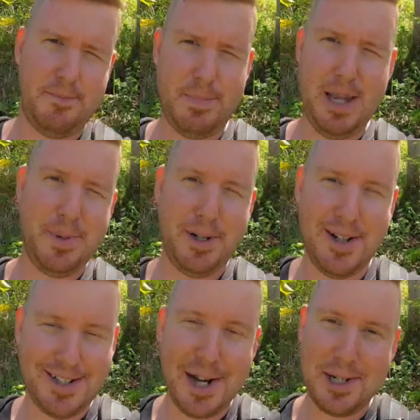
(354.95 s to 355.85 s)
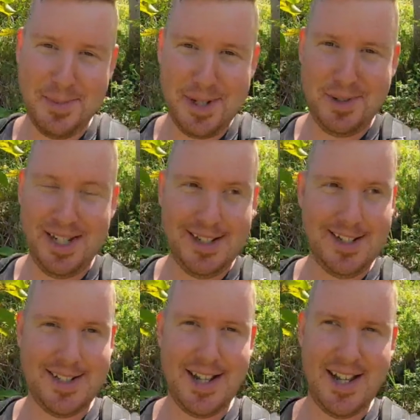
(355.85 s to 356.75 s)
paper, a document you need
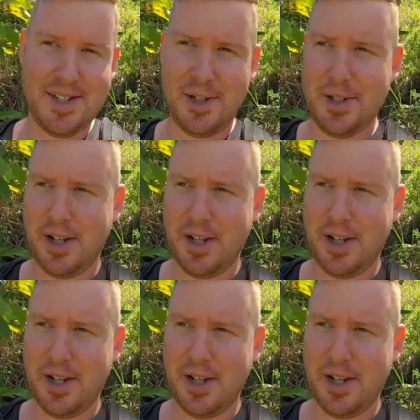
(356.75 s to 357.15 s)
is it's called